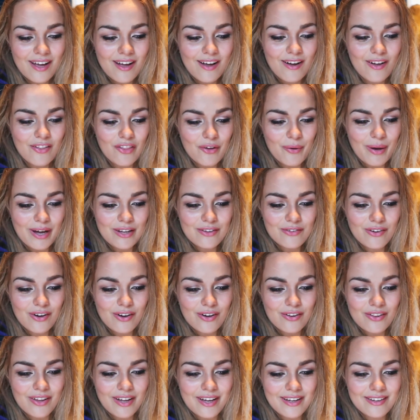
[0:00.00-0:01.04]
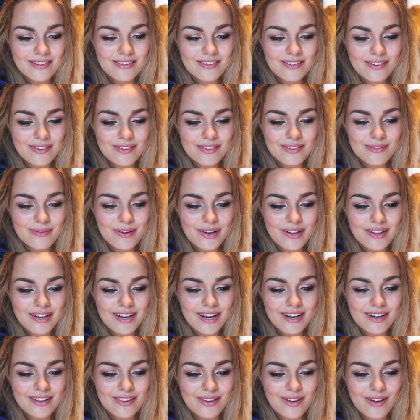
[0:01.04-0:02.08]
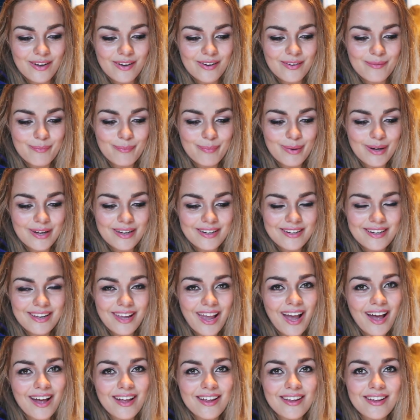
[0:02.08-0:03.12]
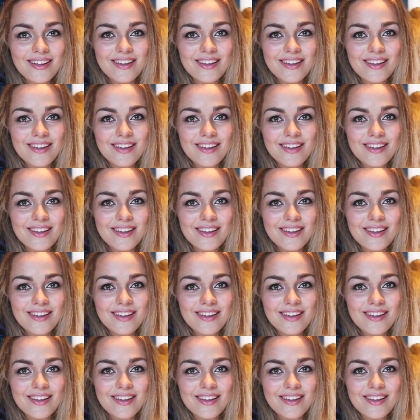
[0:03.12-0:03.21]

although I talk a lot, so it's probably kind of long, but yeah,